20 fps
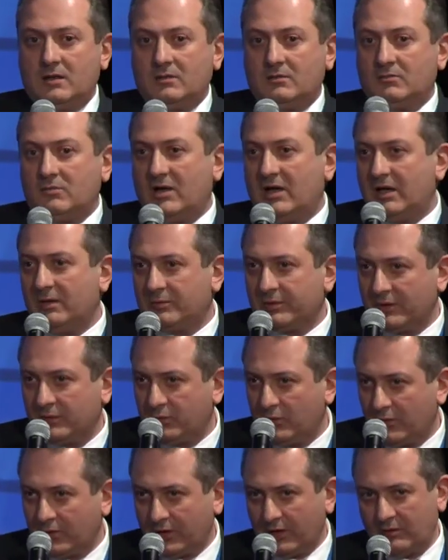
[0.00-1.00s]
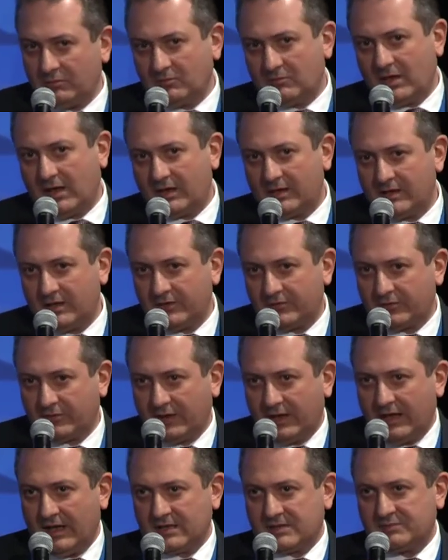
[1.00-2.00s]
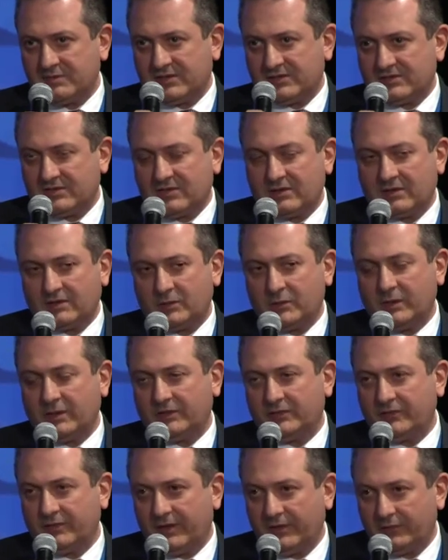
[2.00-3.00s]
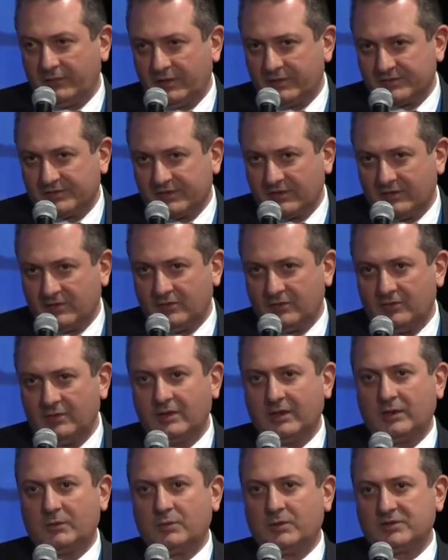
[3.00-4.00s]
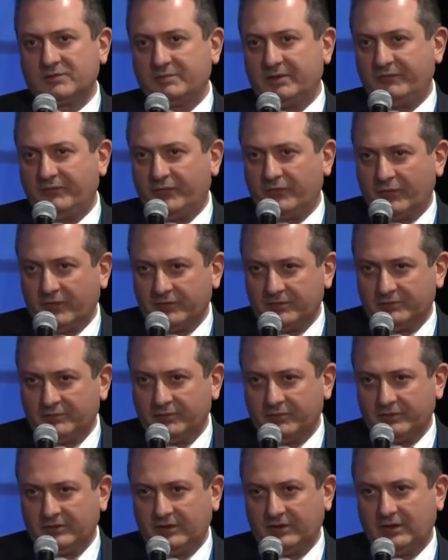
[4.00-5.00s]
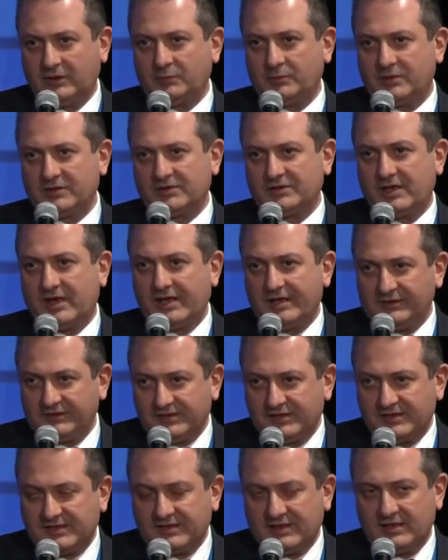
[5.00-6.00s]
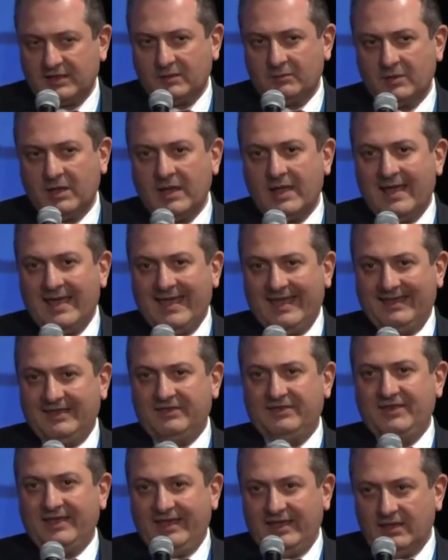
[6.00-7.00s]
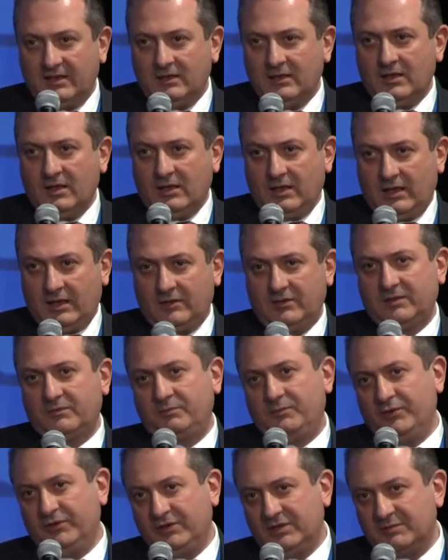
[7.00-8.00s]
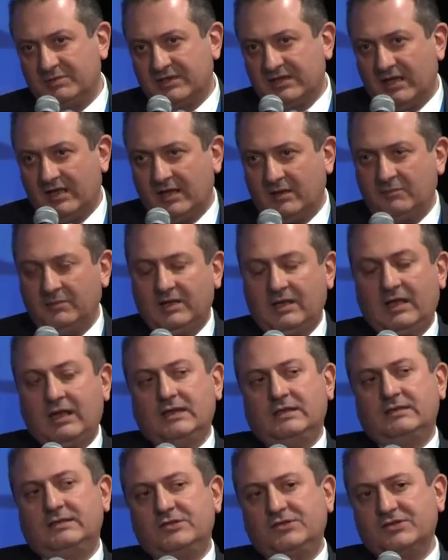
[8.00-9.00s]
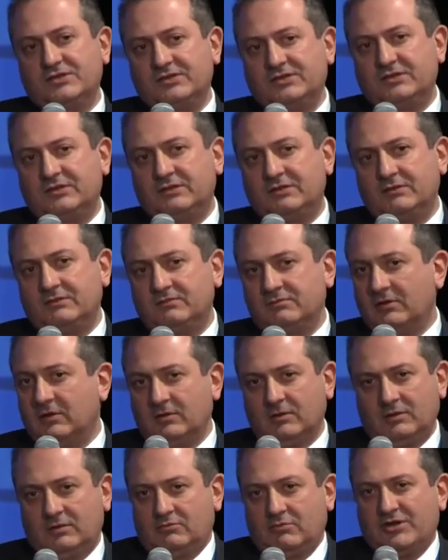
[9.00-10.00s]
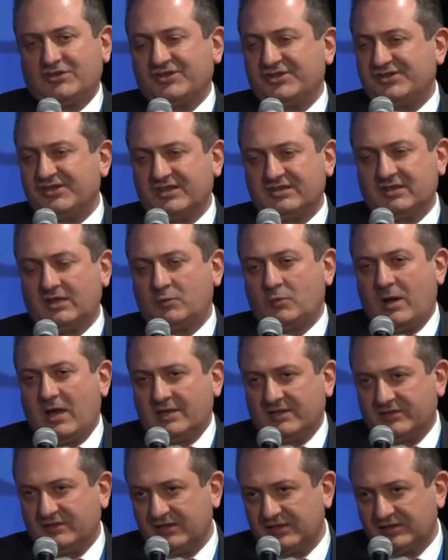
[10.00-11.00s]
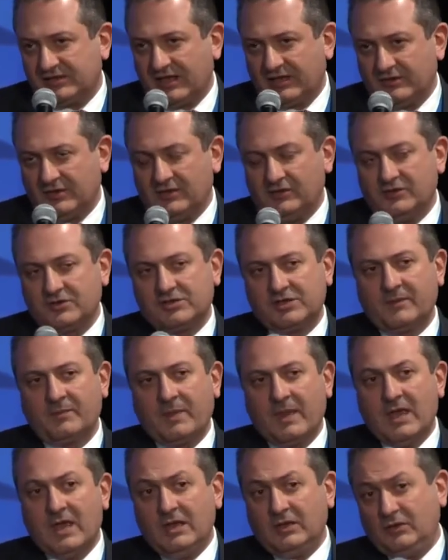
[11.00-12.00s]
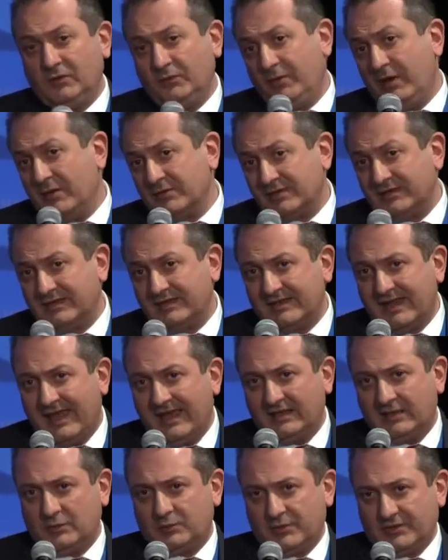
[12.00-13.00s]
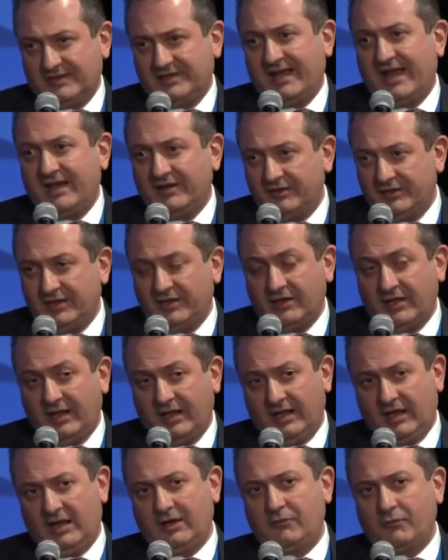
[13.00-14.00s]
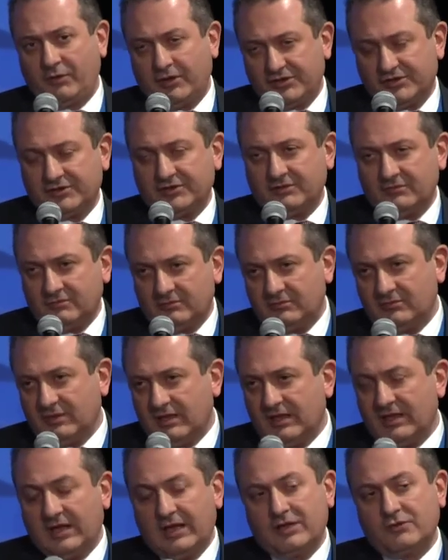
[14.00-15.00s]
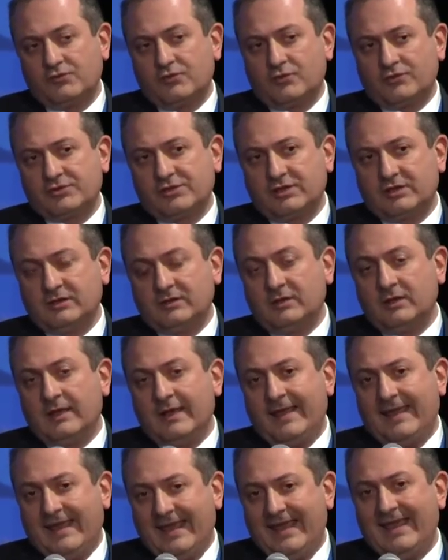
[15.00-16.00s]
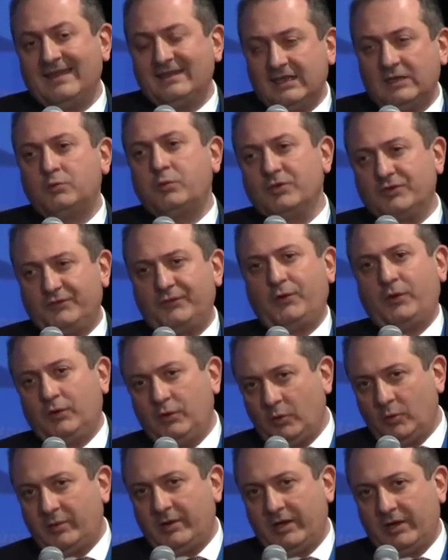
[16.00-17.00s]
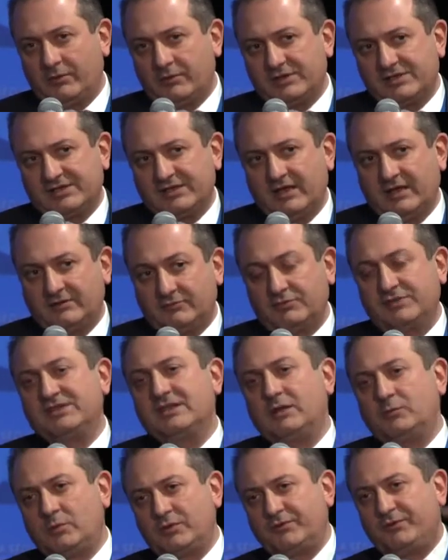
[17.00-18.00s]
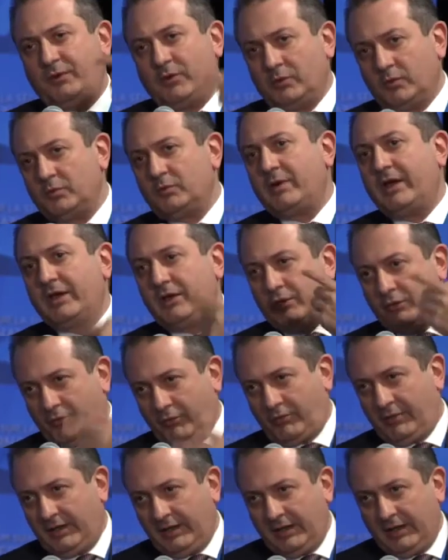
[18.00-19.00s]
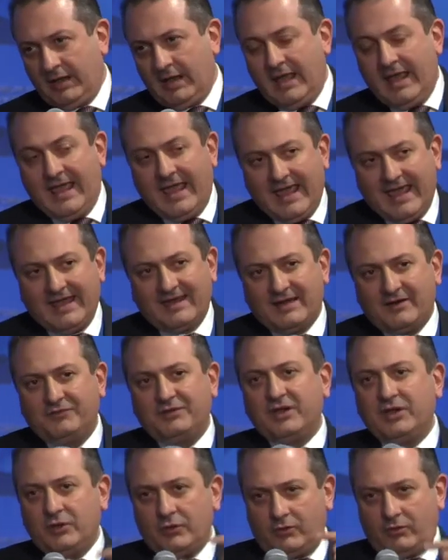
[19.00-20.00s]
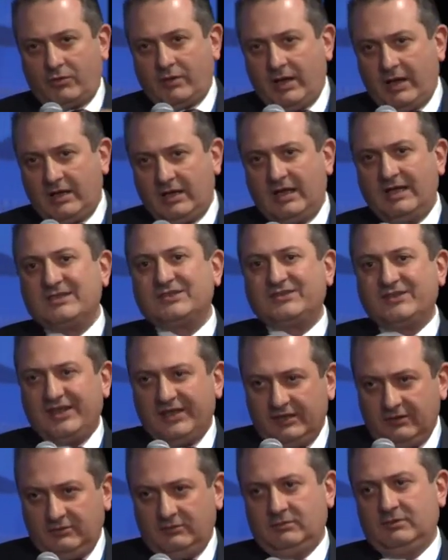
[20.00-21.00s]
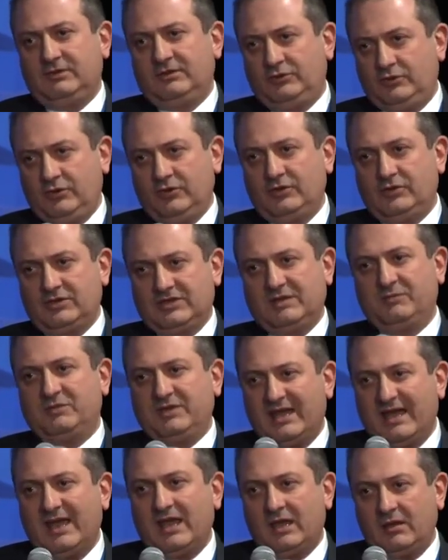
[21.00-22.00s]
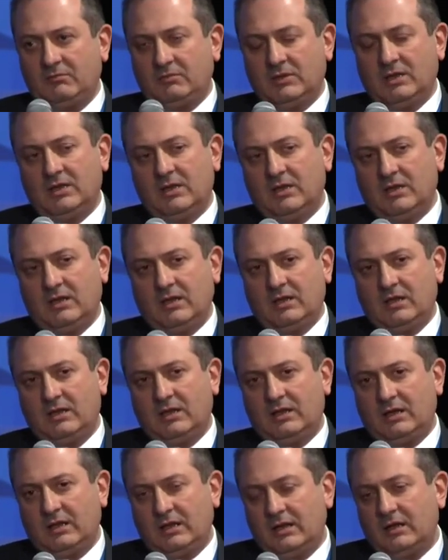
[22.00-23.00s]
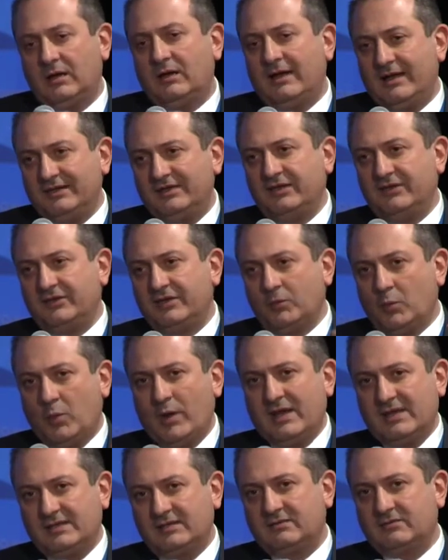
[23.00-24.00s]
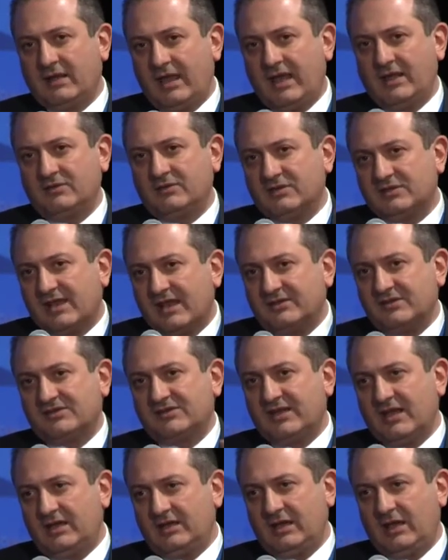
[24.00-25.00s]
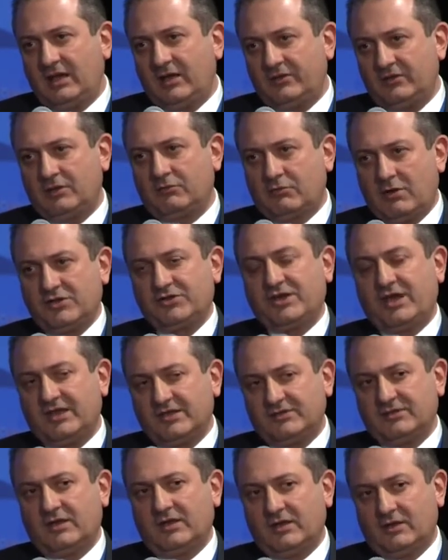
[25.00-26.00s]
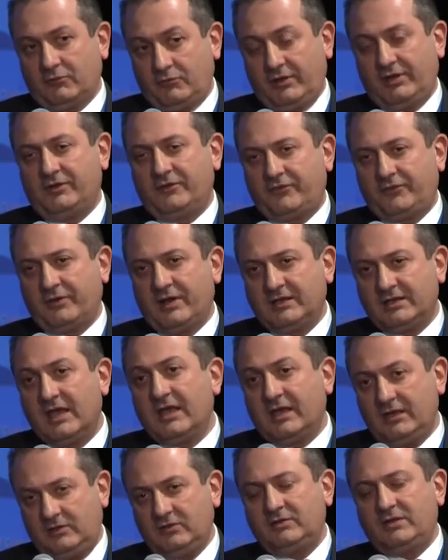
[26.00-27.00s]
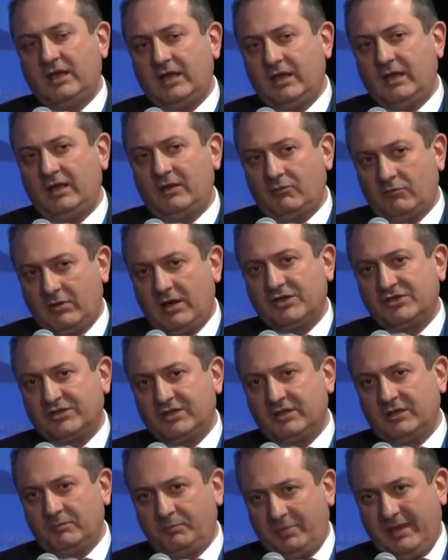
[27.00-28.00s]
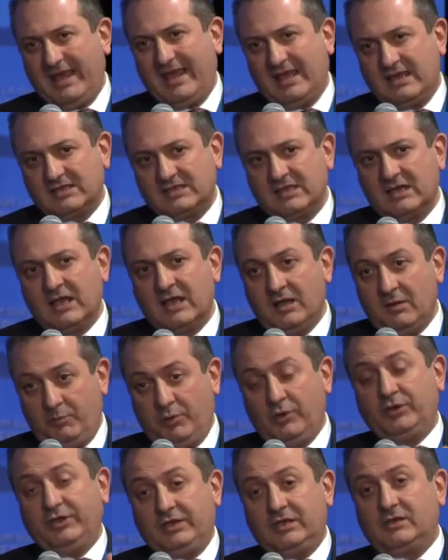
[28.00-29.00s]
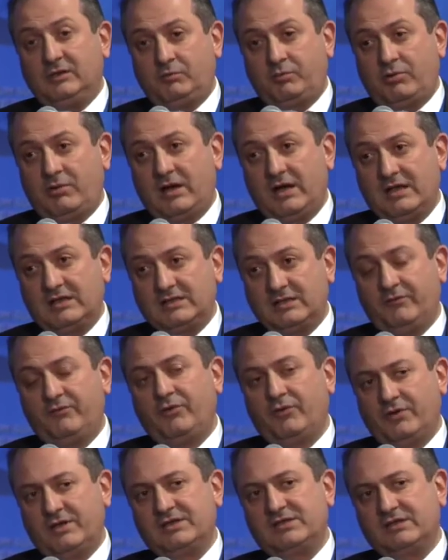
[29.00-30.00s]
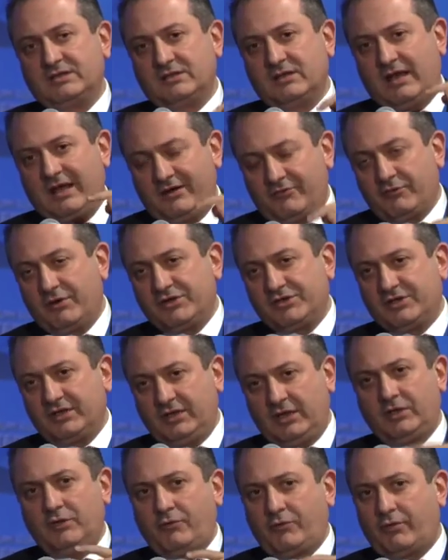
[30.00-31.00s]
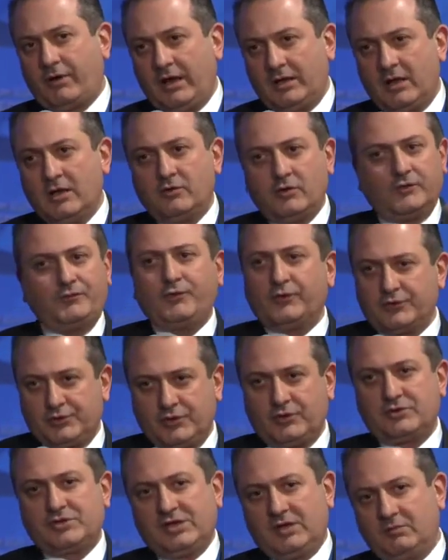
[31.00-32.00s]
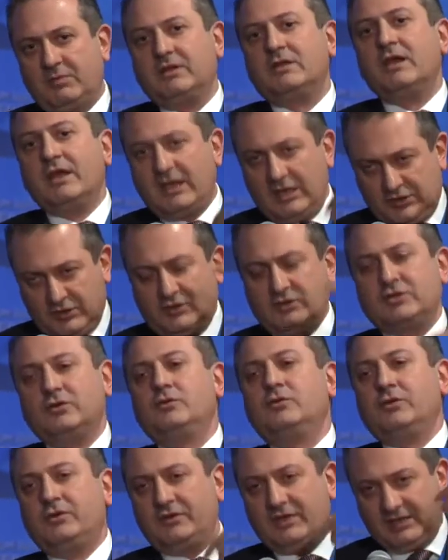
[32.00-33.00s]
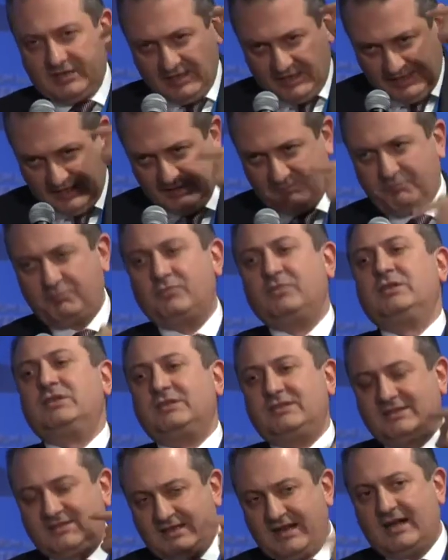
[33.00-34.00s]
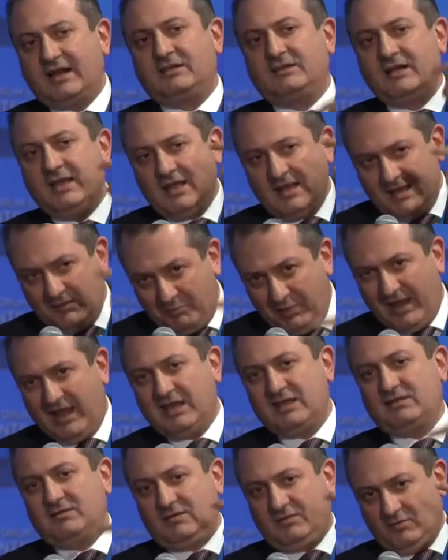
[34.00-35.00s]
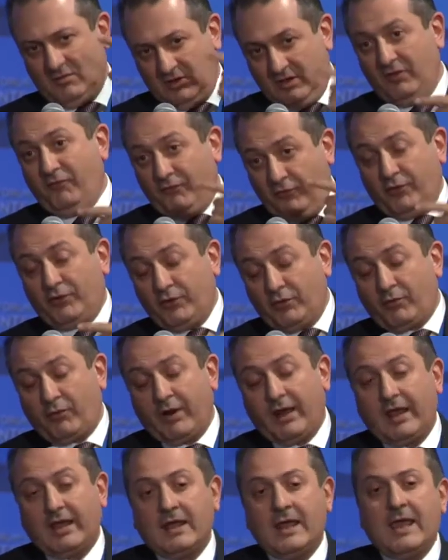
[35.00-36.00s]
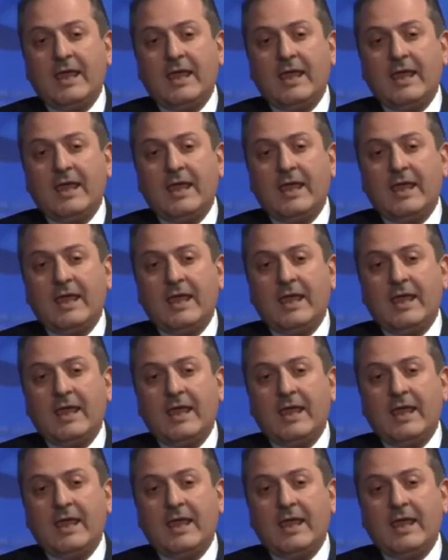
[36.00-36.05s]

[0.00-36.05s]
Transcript: Hybrid war in my country has been started 25 years ago. It was before the Putin. It was Yeltsin's time. Then, in the Putin's time, it just Russia just advanced this technology. 2008, it was direct aggression in Georgia, and it was followed by reset. Reset was followed by Ukraine. And after Ukraine, it still took some time until the West gained this understanding that Russia is a real threat. And today, Russia pays political price for its aggression in Ukraine, not for Georgia, but it's also good that it start paid for Ukraine.